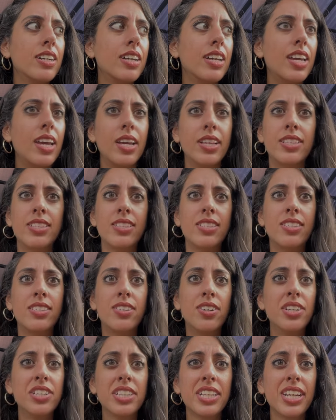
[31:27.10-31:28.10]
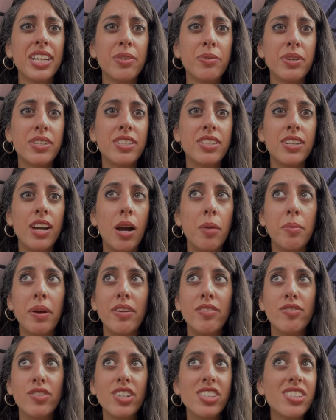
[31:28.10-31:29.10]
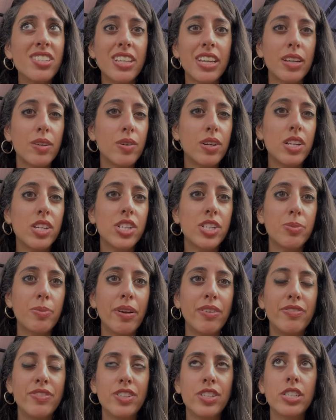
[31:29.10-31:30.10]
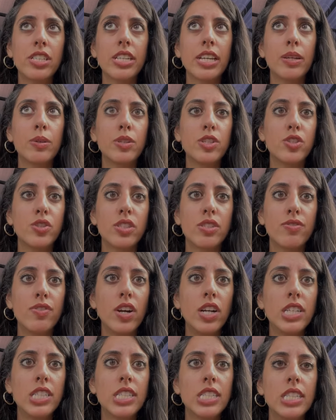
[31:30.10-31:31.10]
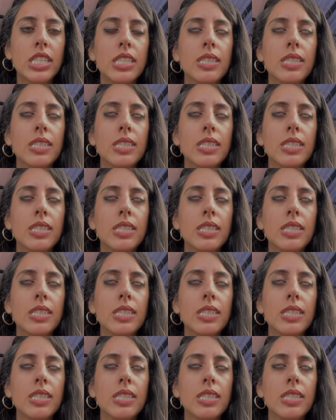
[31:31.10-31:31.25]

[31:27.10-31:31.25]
It certainly was not my first language. My first language was Farsi.